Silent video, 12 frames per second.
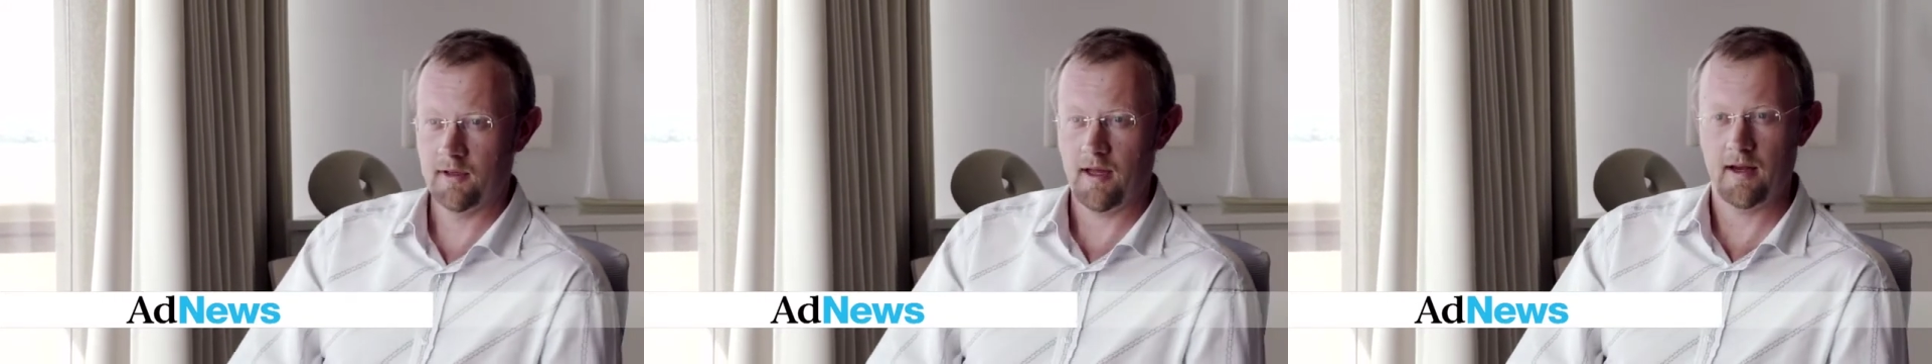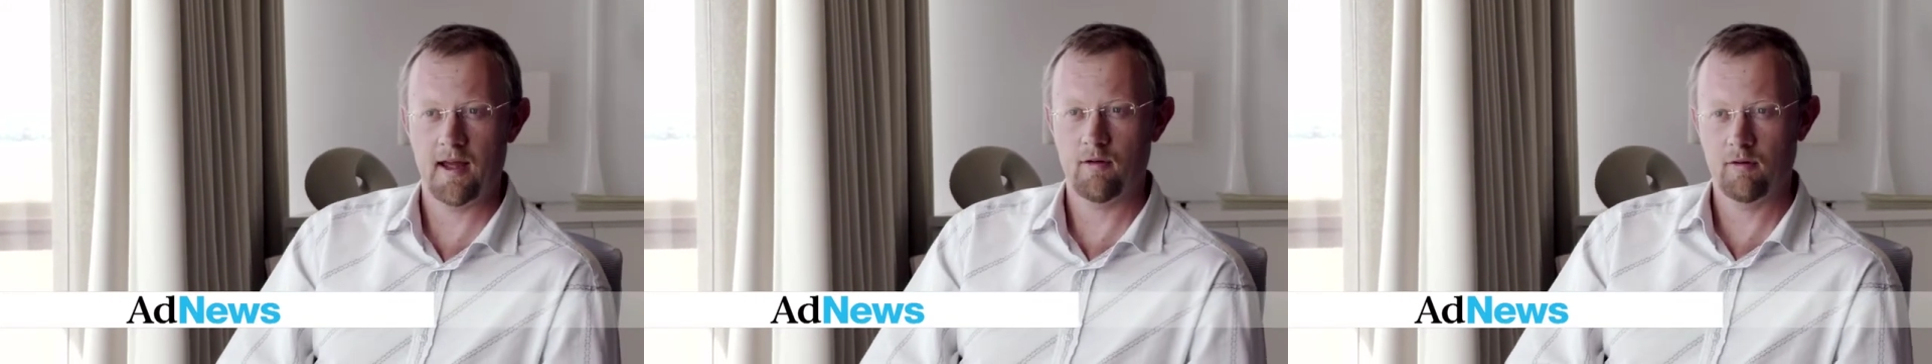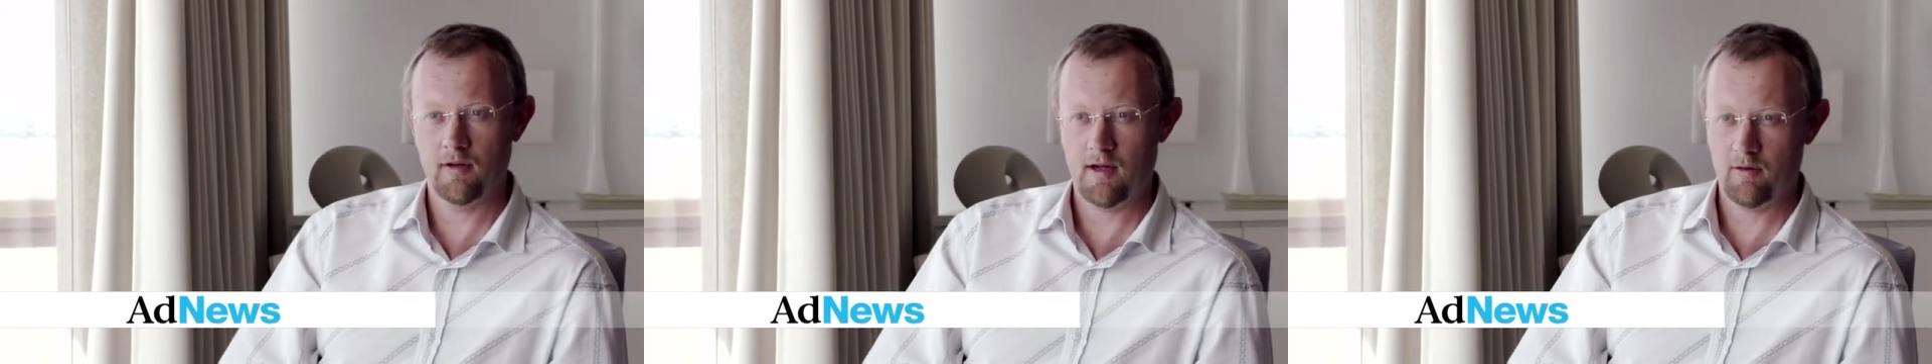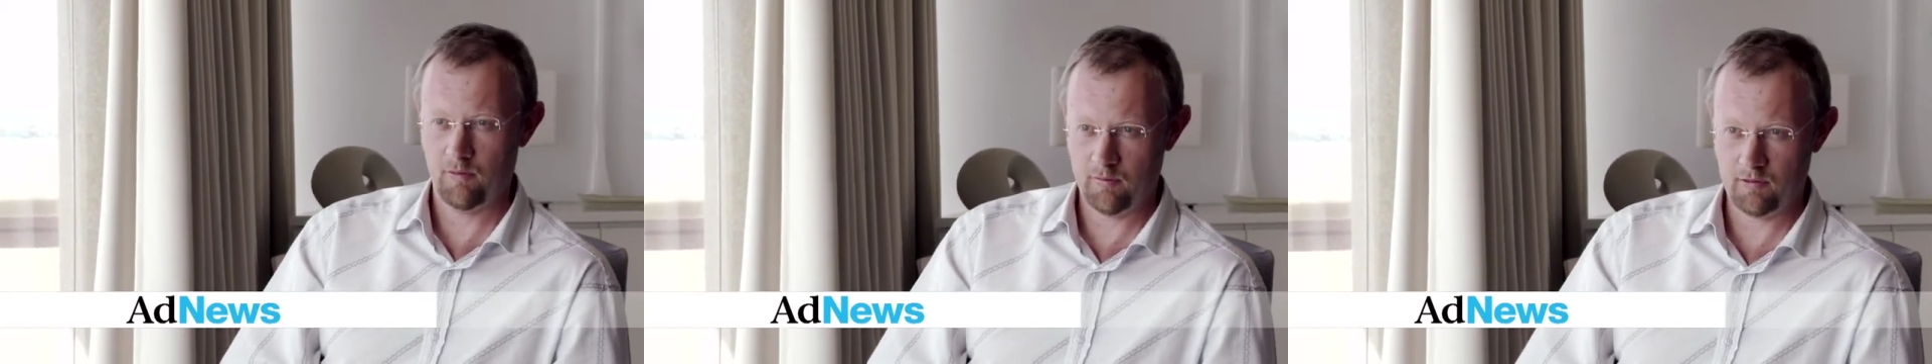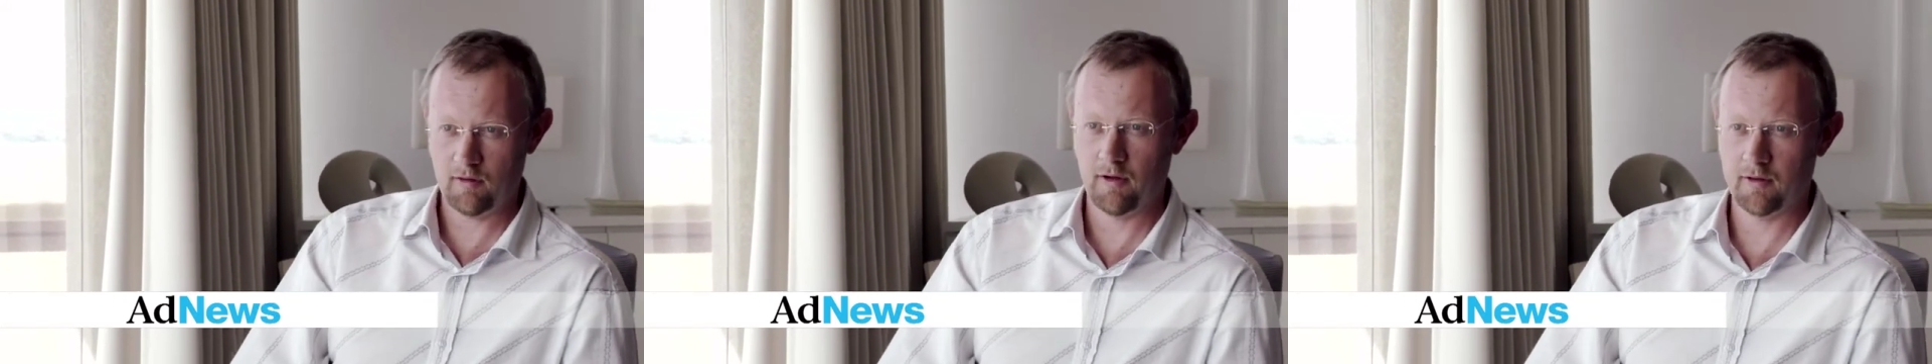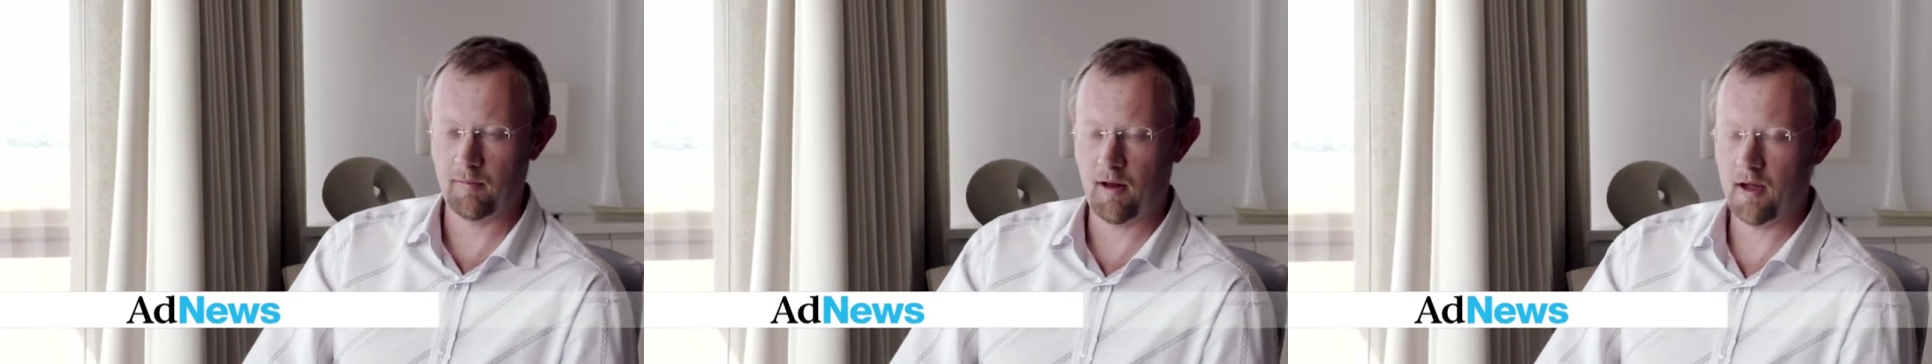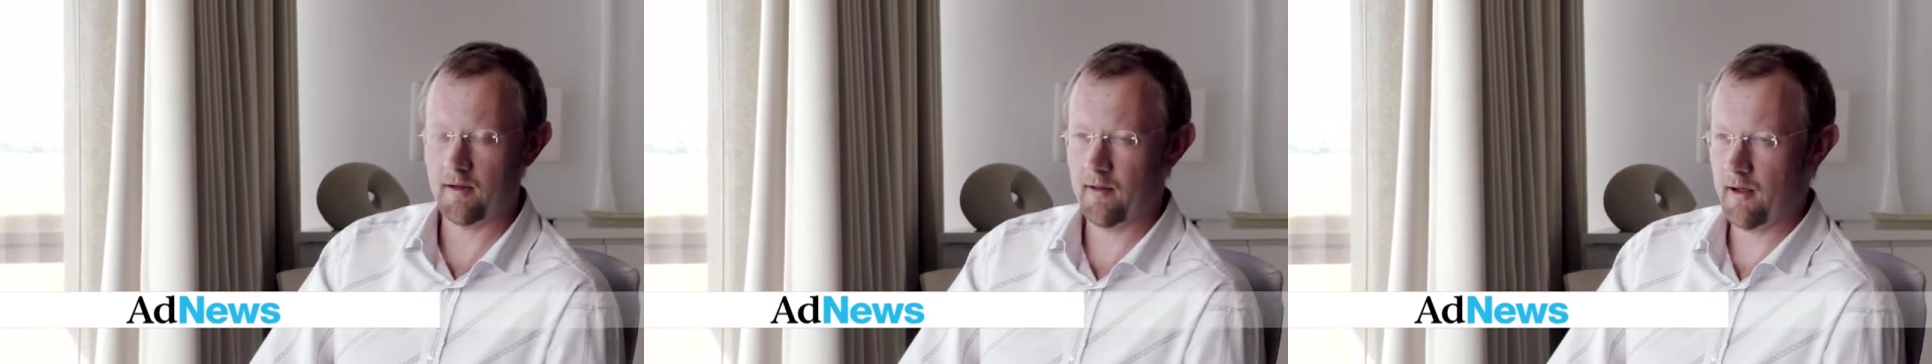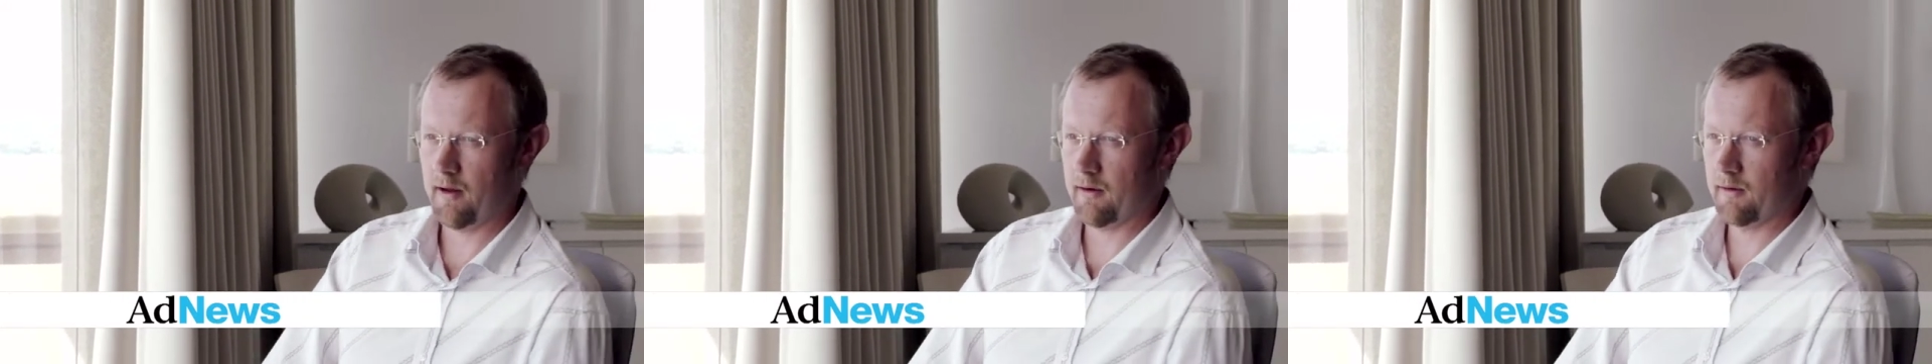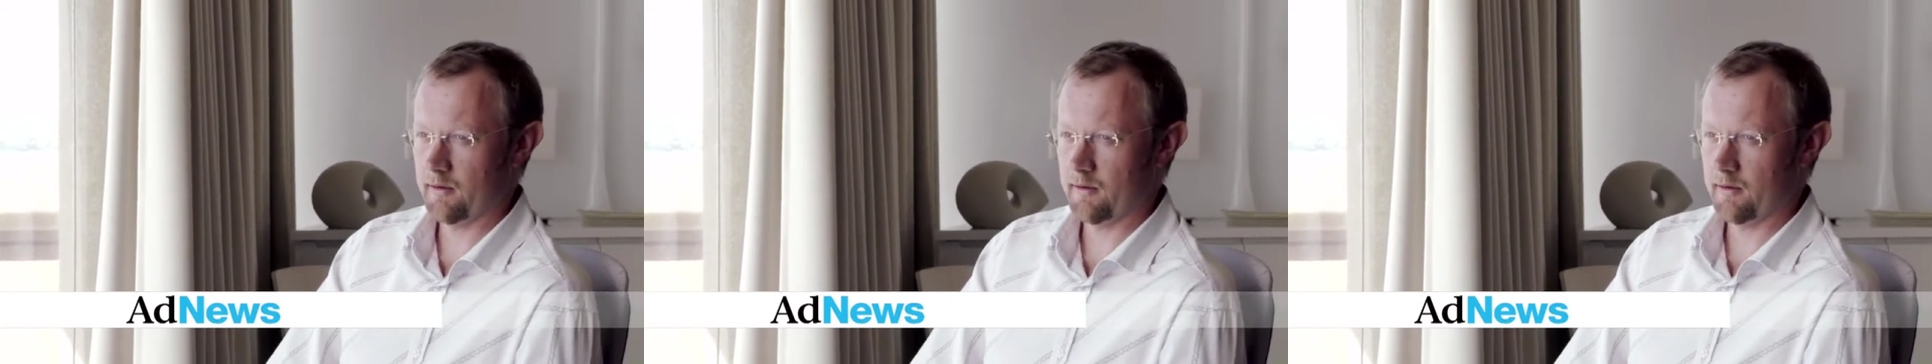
And how, how would you like to play in that?